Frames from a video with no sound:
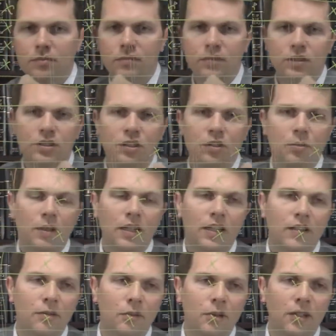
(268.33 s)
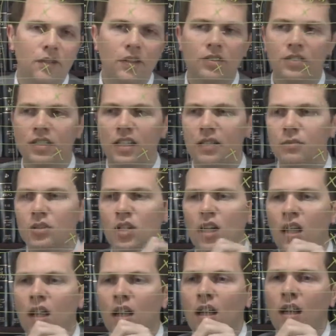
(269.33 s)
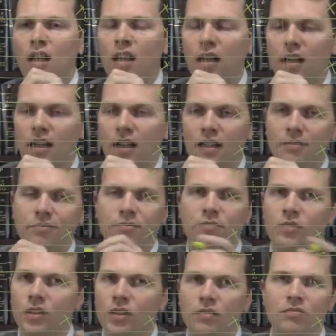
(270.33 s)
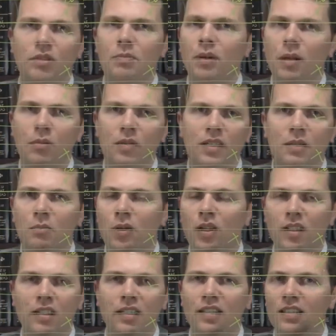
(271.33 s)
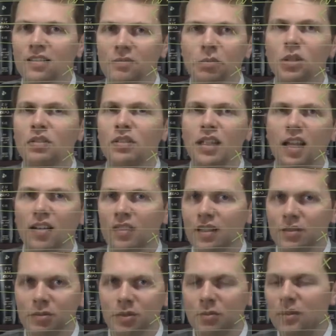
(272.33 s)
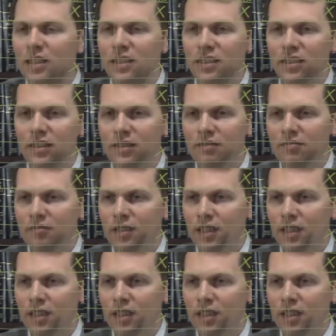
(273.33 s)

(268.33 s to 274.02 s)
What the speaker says: It's known by either one of those names. Republican Party of Butte County would be a good